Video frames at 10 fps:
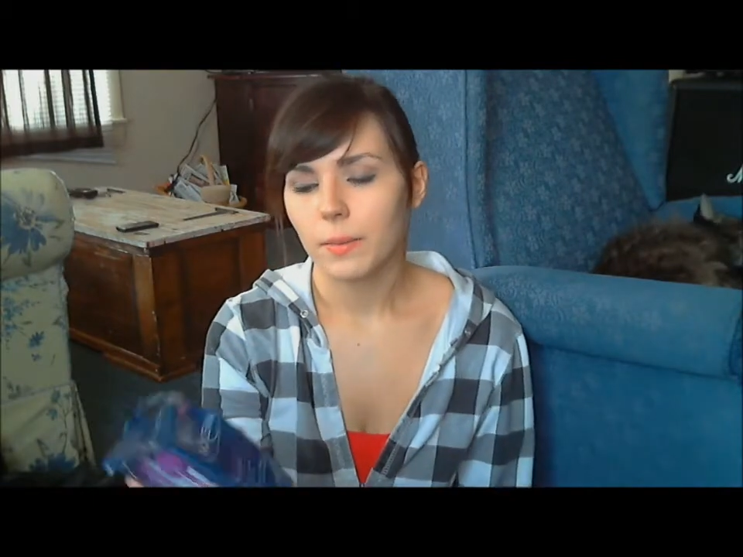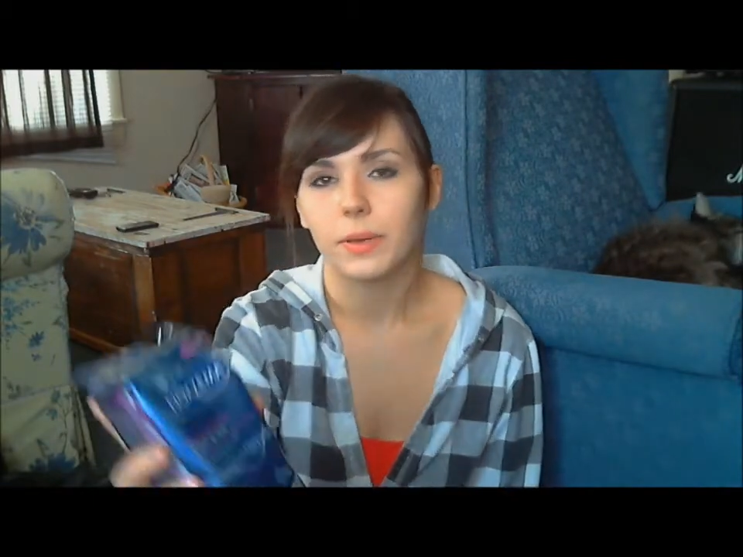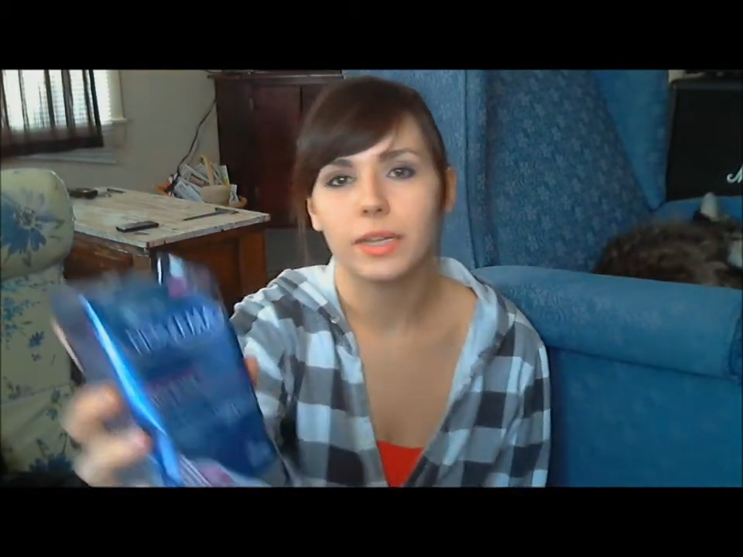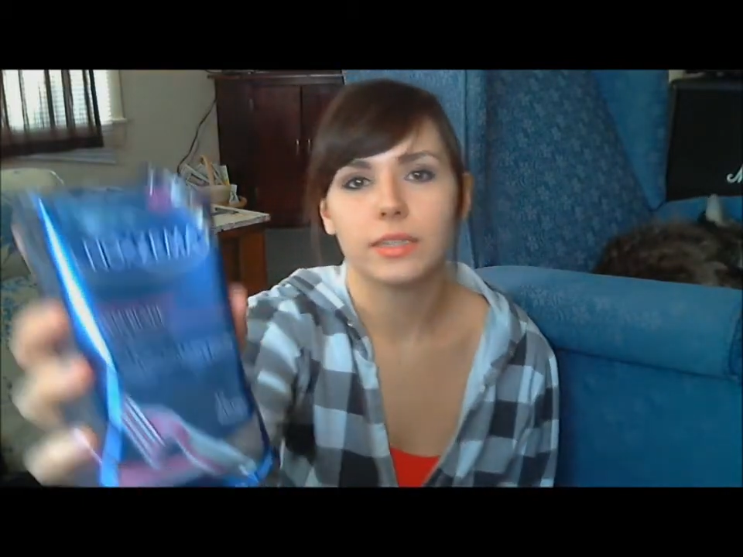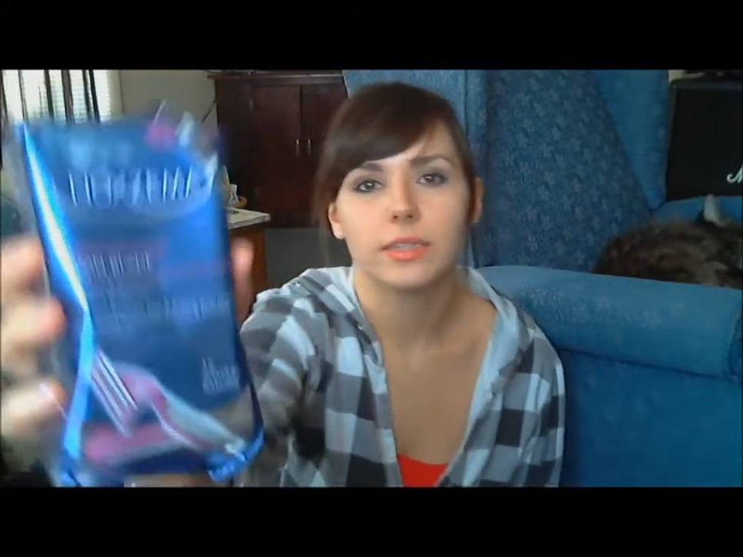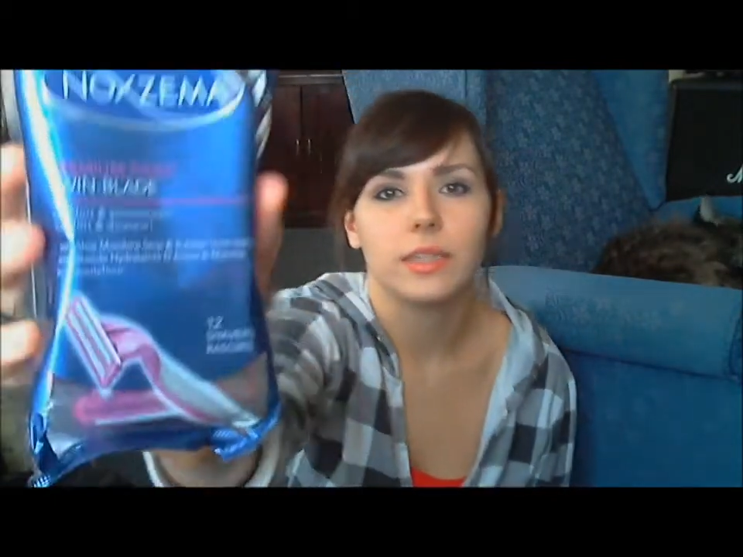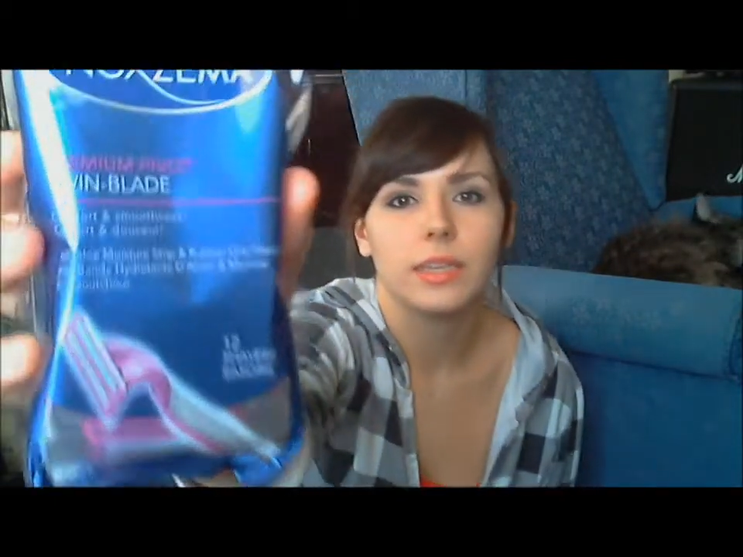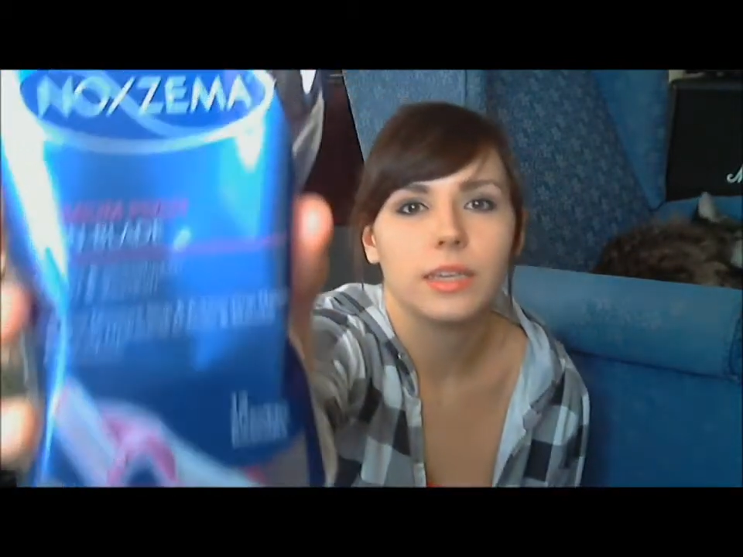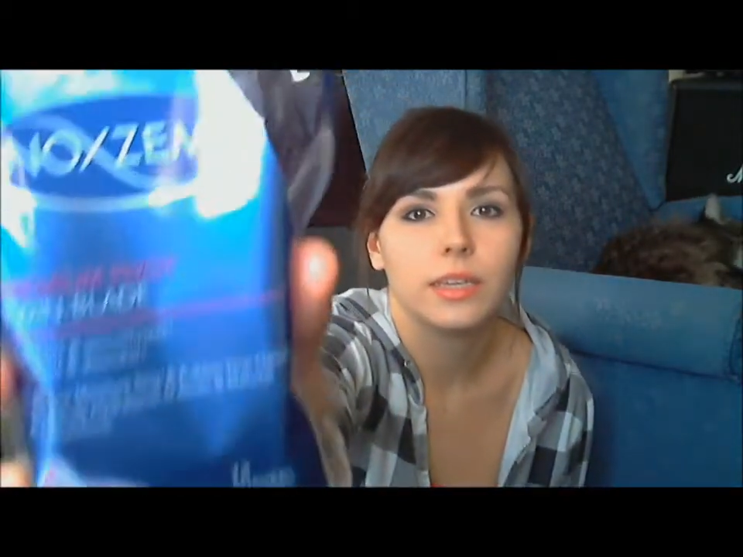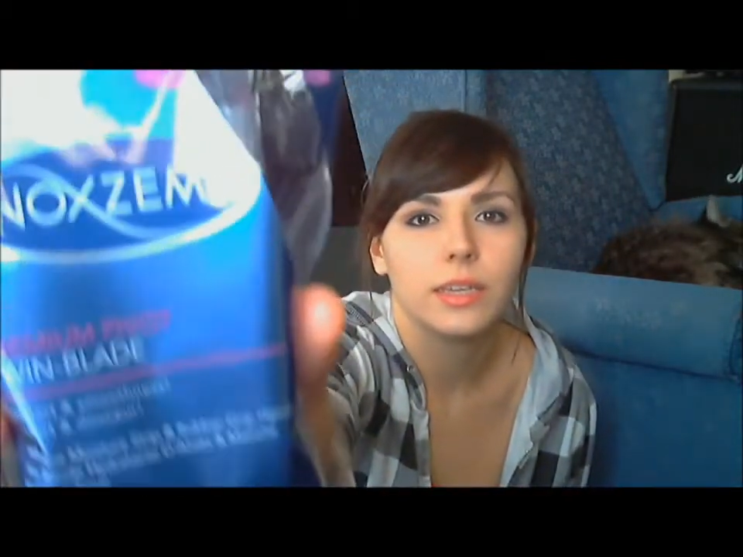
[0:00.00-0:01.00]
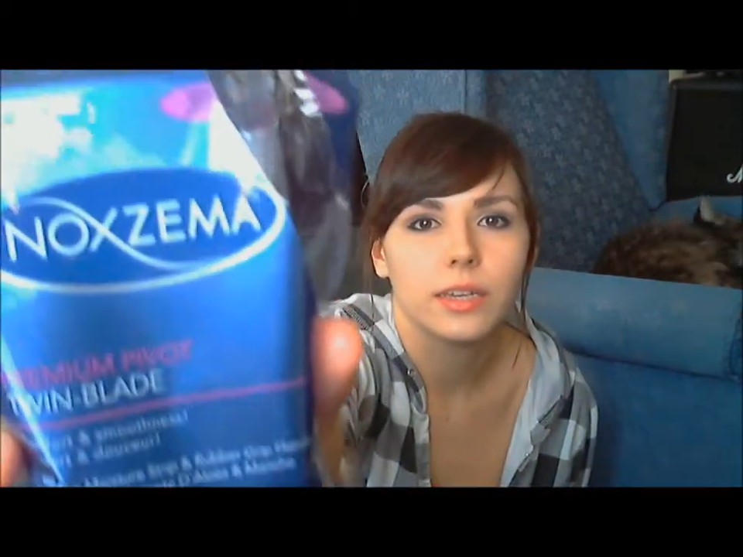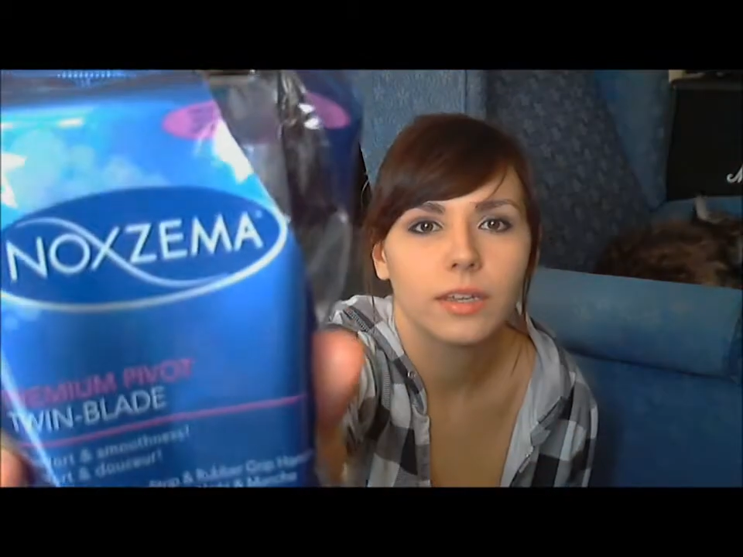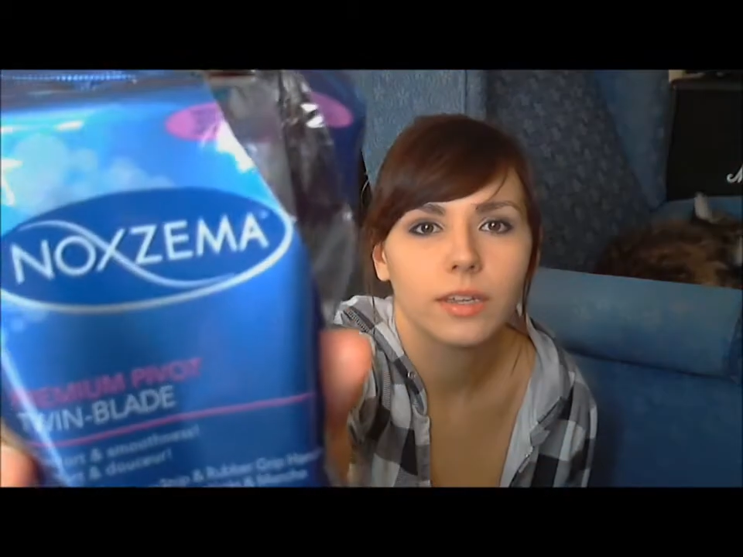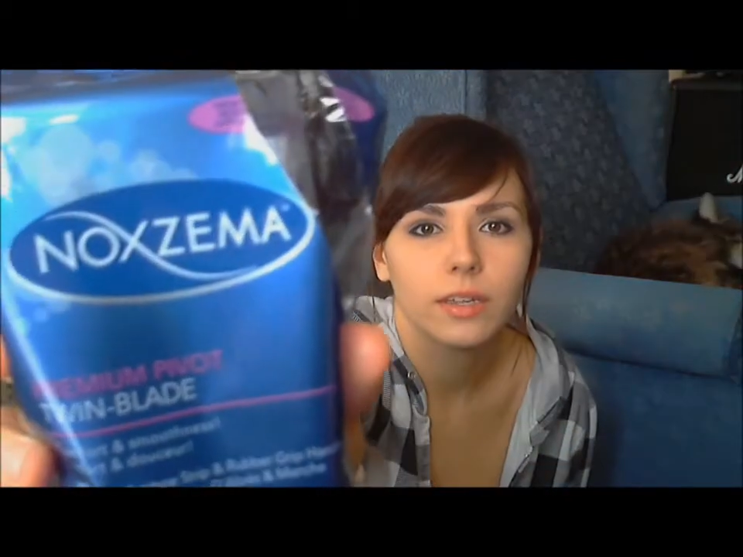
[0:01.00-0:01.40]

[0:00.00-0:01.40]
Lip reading: but it's the